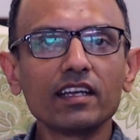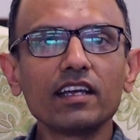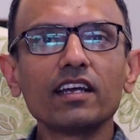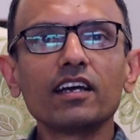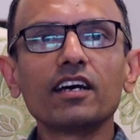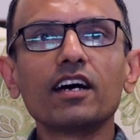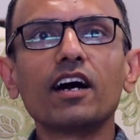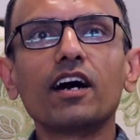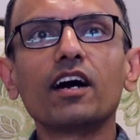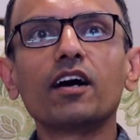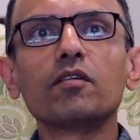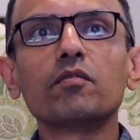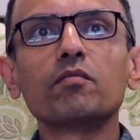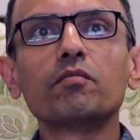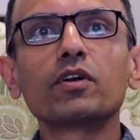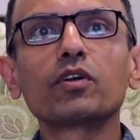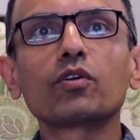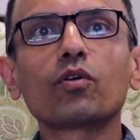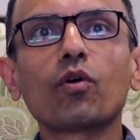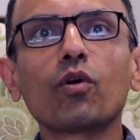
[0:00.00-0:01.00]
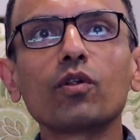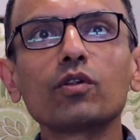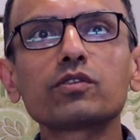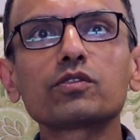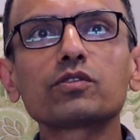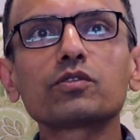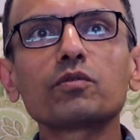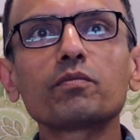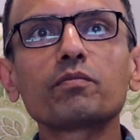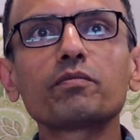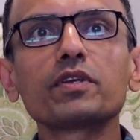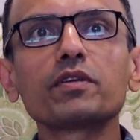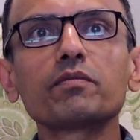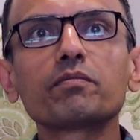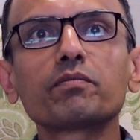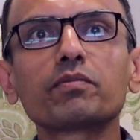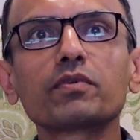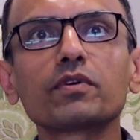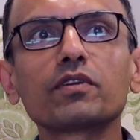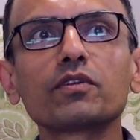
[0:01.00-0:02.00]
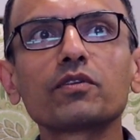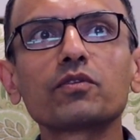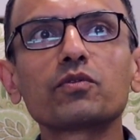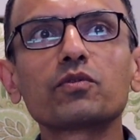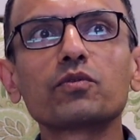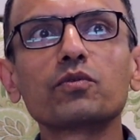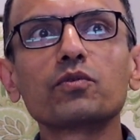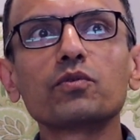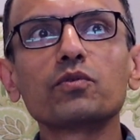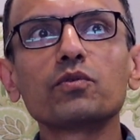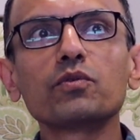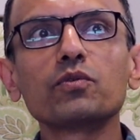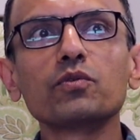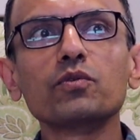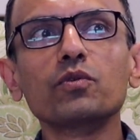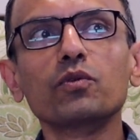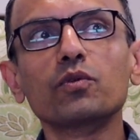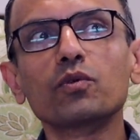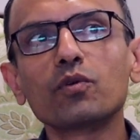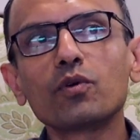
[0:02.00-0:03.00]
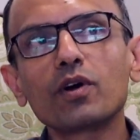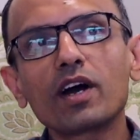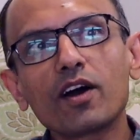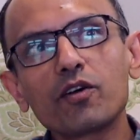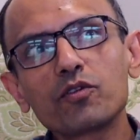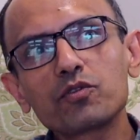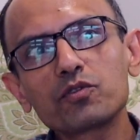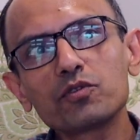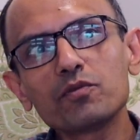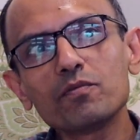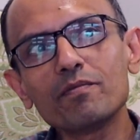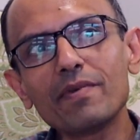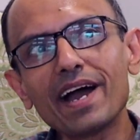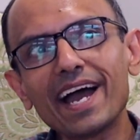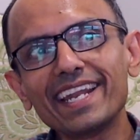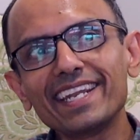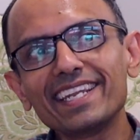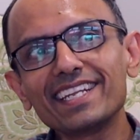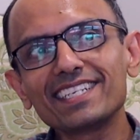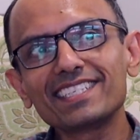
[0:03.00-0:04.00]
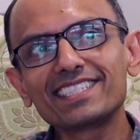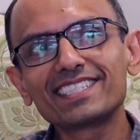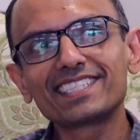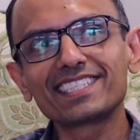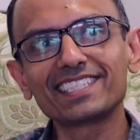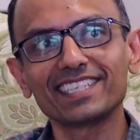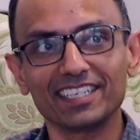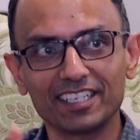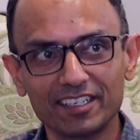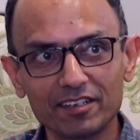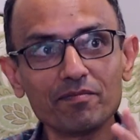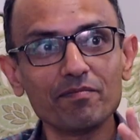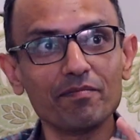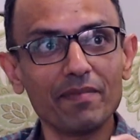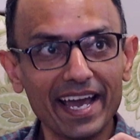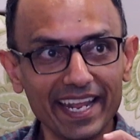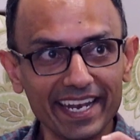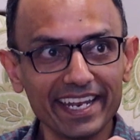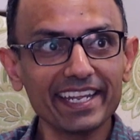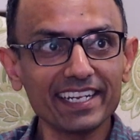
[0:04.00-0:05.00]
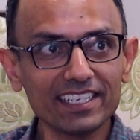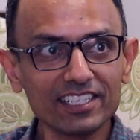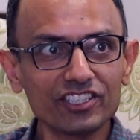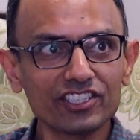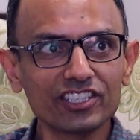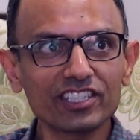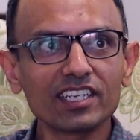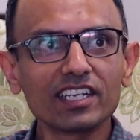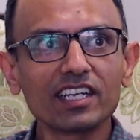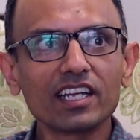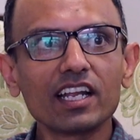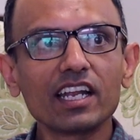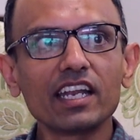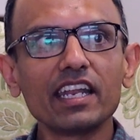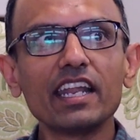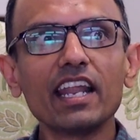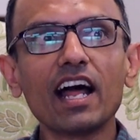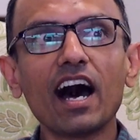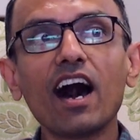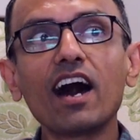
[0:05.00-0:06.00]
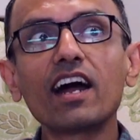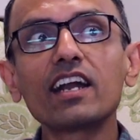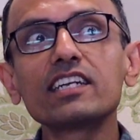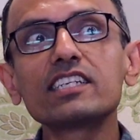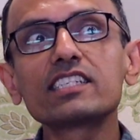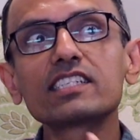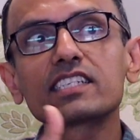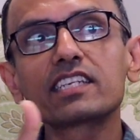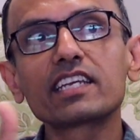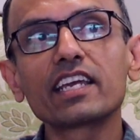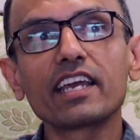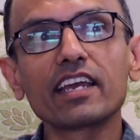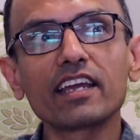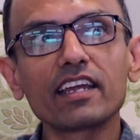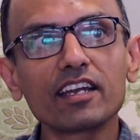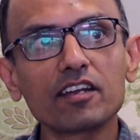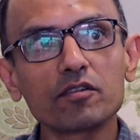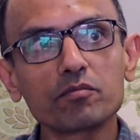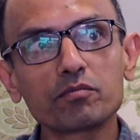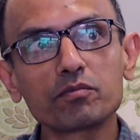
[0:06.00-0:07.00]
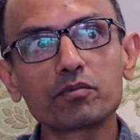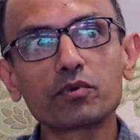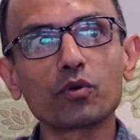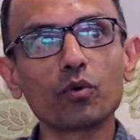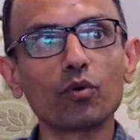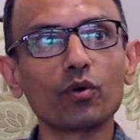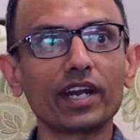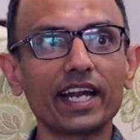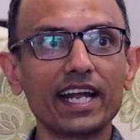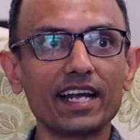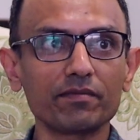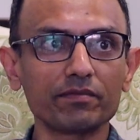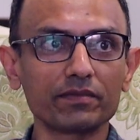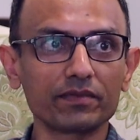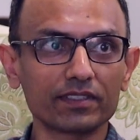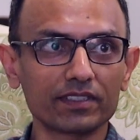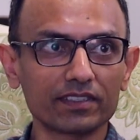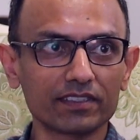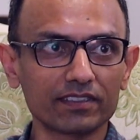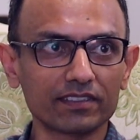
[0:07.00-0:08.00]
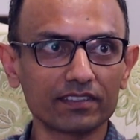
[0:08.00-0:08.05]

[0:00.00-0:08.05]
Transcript: but also people who know how to manage large-scale programs